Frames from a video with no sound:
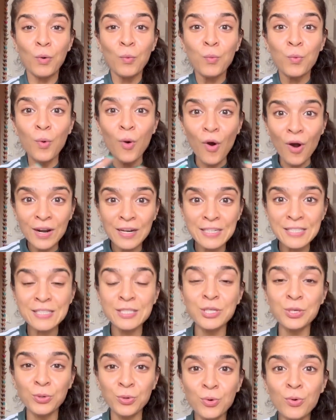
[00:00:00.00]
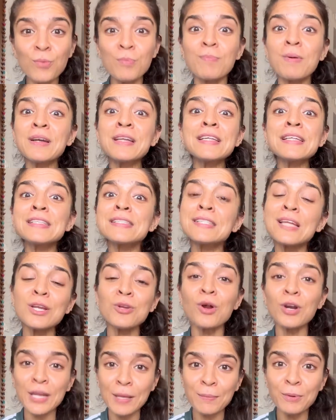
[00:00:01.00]
wants you, but he's still
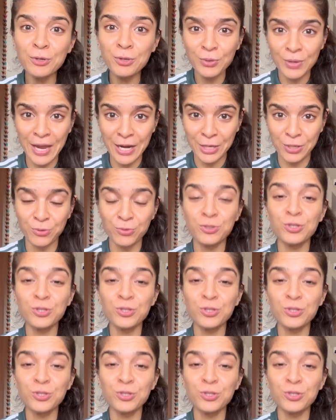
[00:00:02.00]
not able to get you.